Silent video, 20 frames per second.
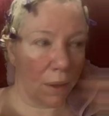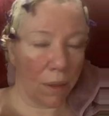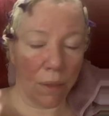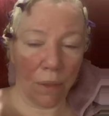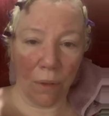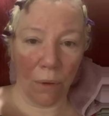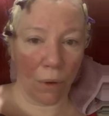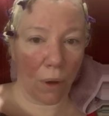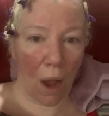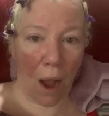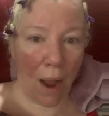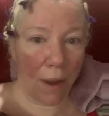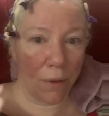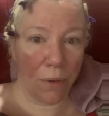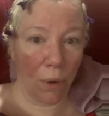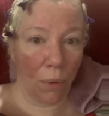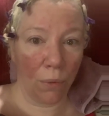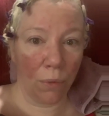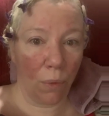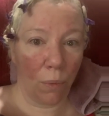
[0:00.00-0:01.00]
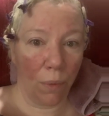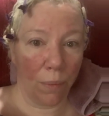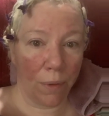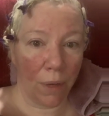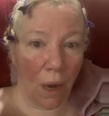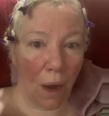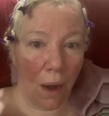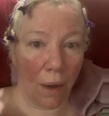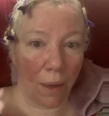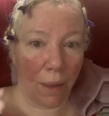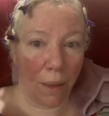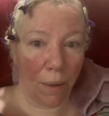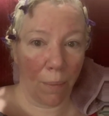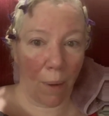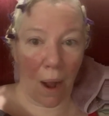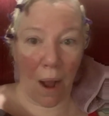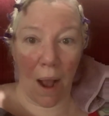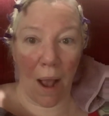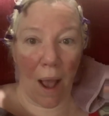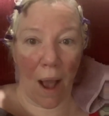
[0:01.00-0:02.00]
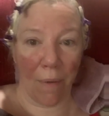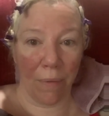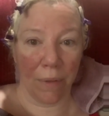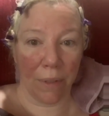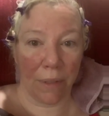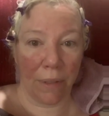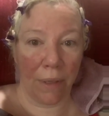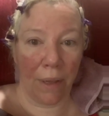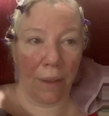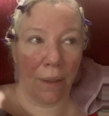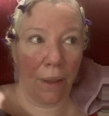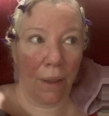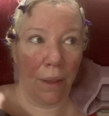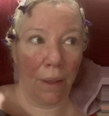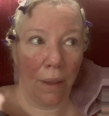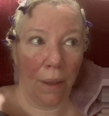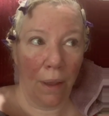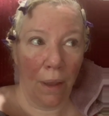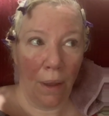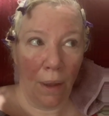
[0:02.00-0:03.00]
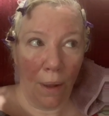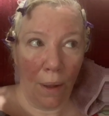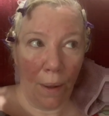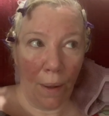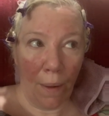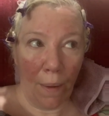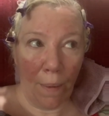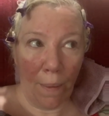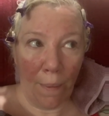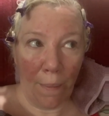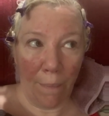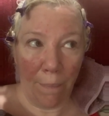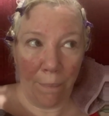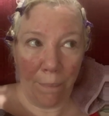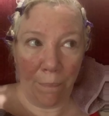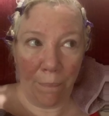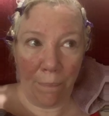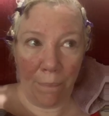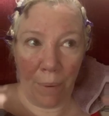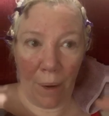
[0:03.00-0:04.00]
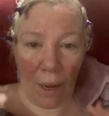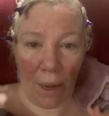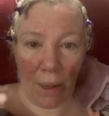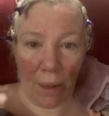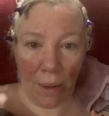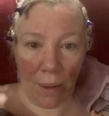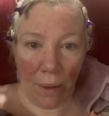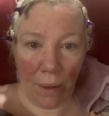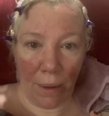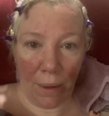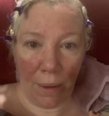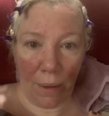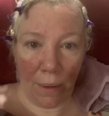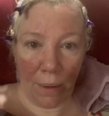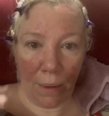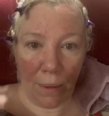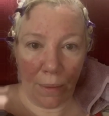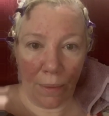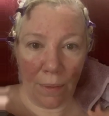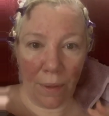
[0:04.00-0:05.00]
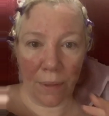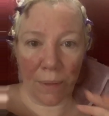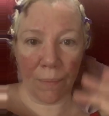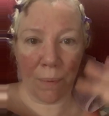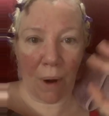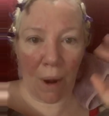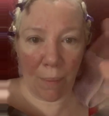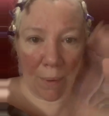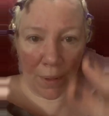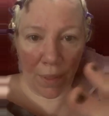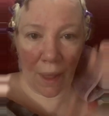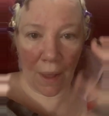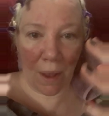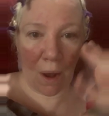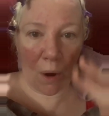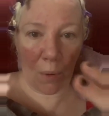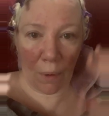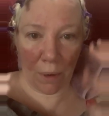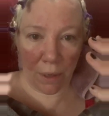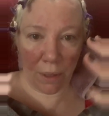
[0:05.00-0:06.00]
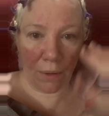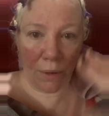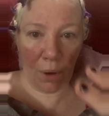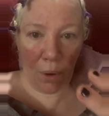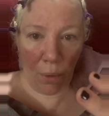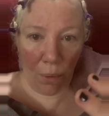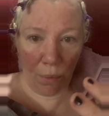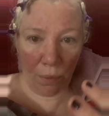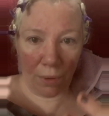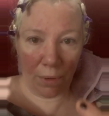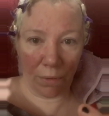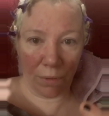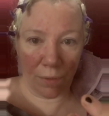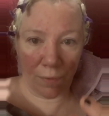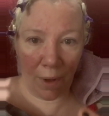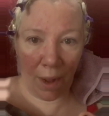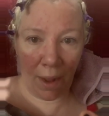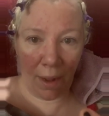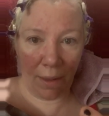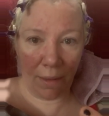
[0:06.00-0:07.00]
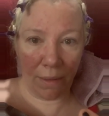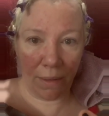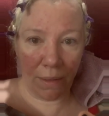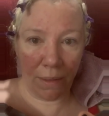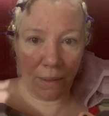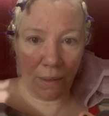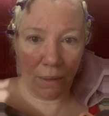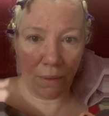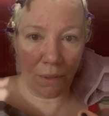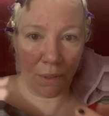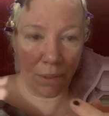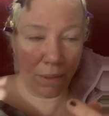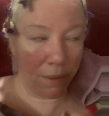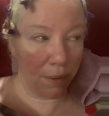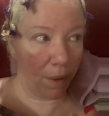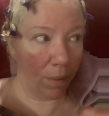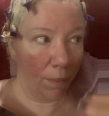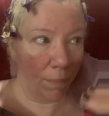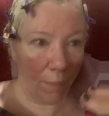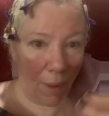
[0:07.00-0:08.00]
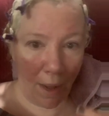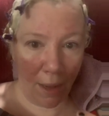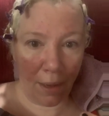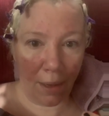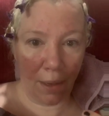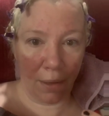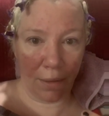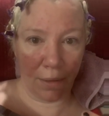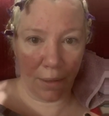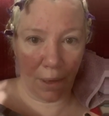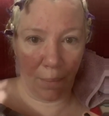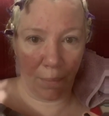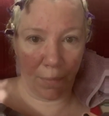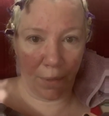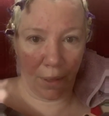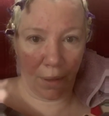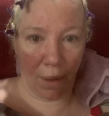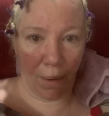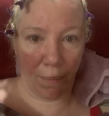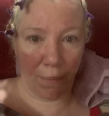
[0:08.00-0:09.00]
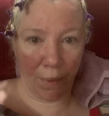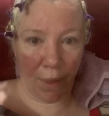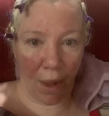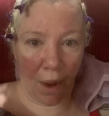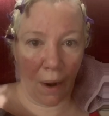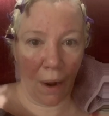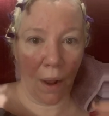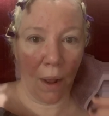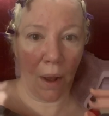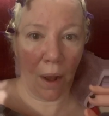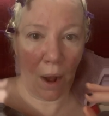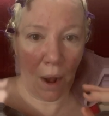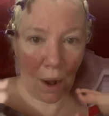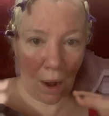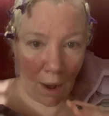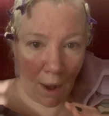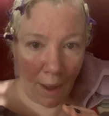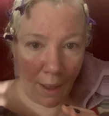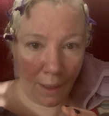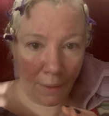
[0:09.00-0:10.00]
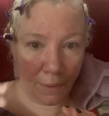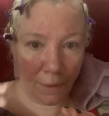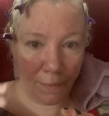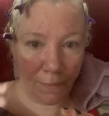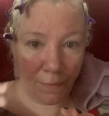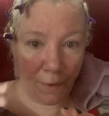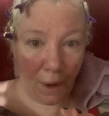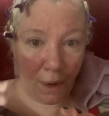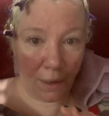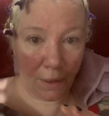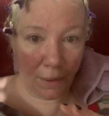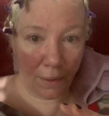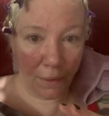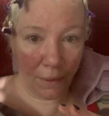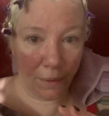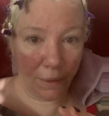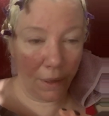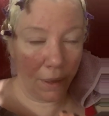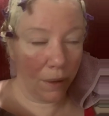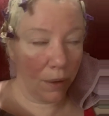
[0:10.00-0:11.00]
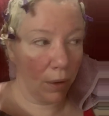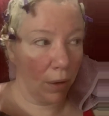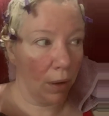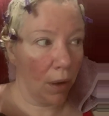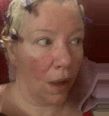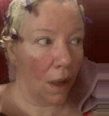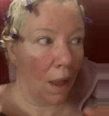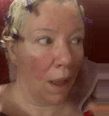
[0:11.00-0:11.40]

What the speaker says: Look, I don't know what I'm talking about. I haven't seen it, but this probably, they already know, those vets. She's making something up there highly fucking illegal.